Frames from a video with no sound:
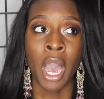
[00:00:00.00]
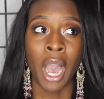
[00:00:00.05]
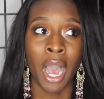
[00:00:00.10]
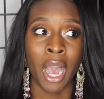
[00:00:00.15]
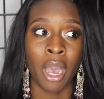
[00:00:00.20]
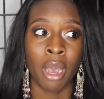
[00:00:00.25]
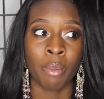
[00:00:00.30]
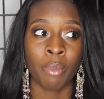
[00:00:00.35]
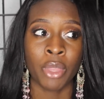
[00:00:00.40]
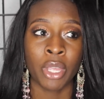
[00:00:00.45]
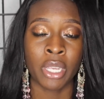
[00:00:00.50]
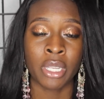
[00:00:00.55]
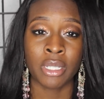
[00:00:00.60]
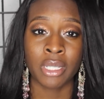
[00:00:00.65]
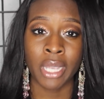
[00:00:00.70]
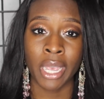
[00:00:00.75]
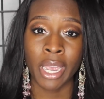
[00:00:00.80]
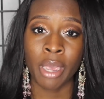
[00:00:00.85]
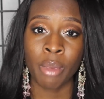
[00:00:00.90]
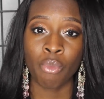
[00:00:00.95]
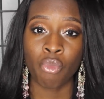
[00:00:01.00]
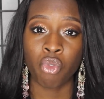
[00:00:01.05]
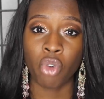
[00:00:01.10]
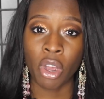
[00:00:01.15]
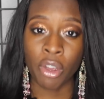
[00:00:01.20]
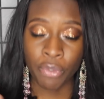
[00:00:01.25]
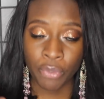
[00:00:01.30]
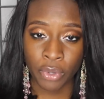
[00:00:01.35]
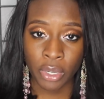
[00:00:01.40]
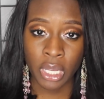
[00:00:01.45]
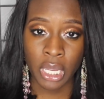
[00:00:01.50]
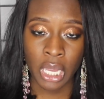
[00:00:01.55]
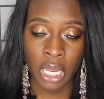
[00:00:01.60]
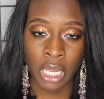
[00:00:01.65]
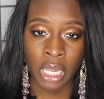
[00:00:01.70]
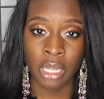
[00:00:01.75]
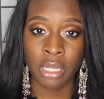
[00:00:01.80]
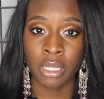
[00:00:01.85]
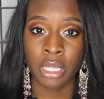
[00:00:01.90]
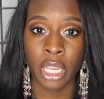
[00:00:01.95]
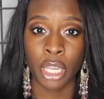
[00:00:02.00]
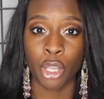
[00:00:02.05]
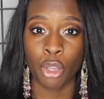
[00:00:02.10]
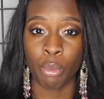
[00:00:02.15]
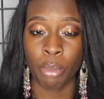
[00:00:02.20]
Um, the exam roughly can take